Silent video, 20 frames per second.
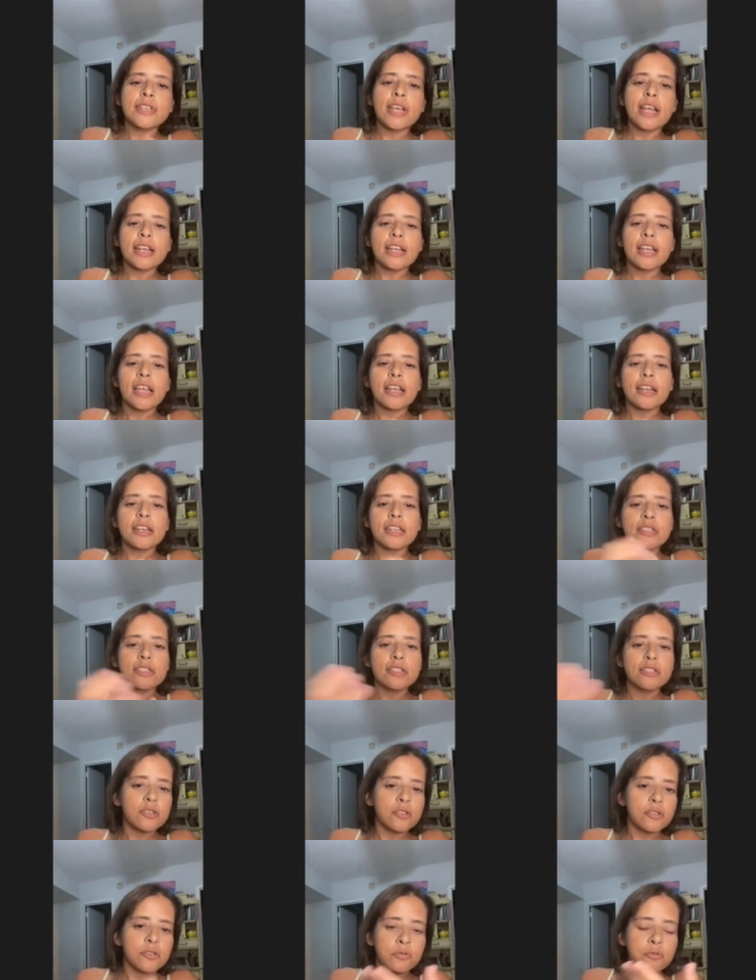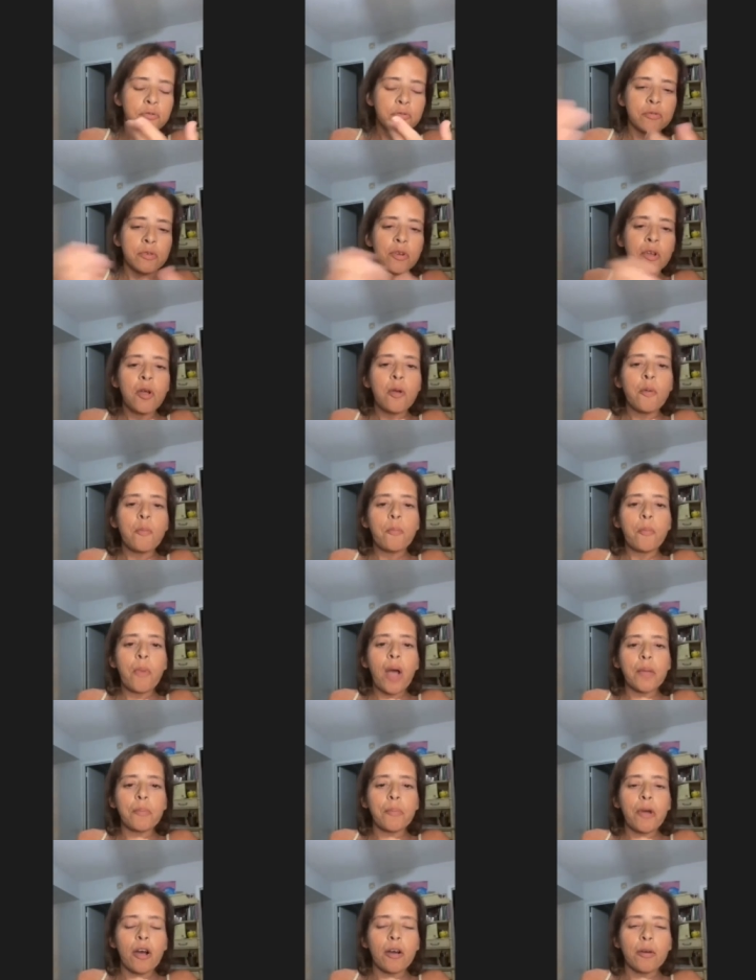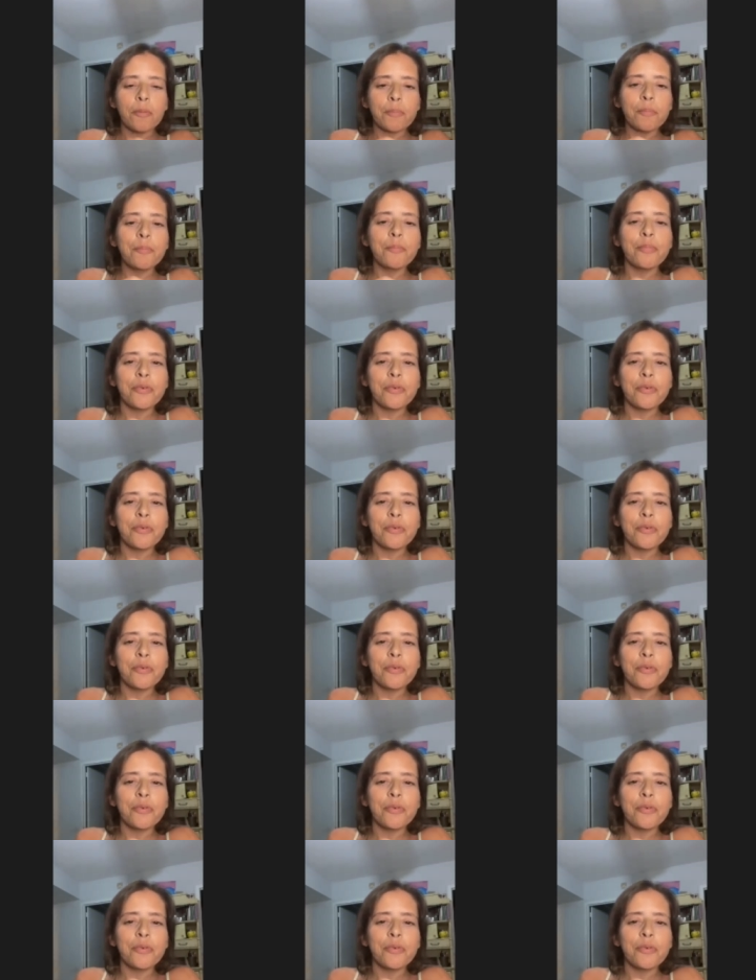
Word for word: dedicated to my mom